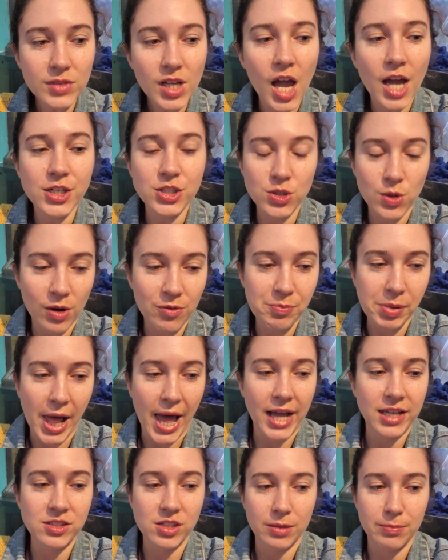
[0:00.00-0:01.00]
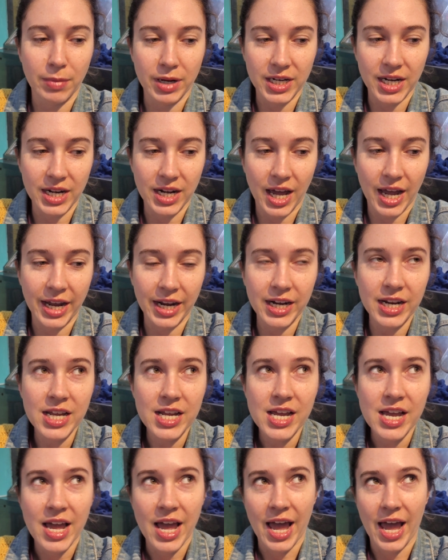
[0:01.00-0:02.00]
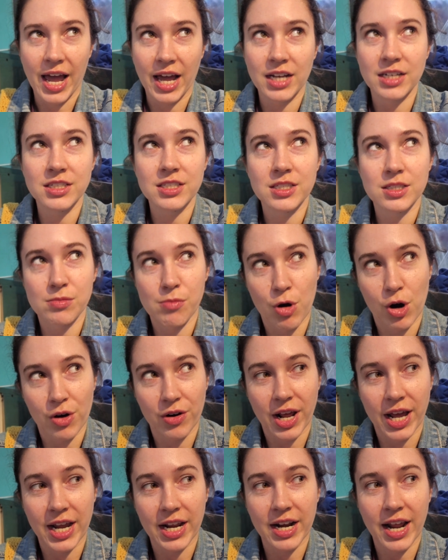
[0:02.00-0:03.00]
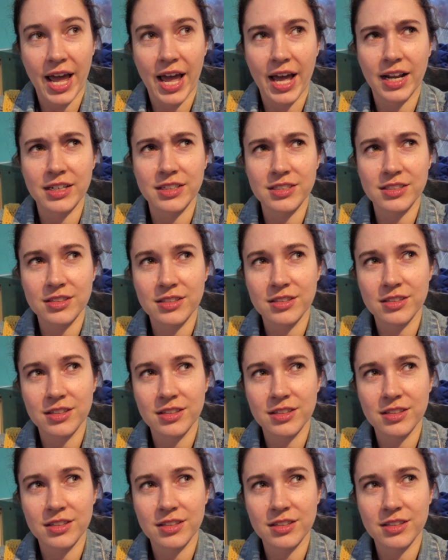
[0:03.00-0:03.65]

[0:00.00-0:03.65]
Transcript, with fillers: I do have plans on Monday night and tomorrow night and